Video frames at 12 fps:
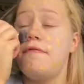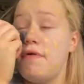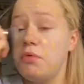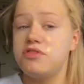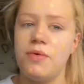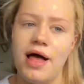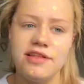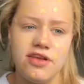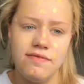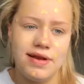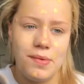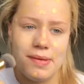if I was to wear, I
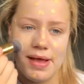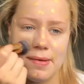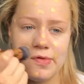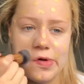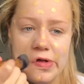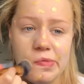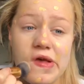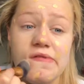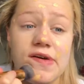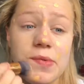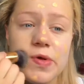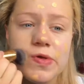don't really wear makeup to college, but if
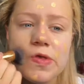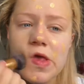I was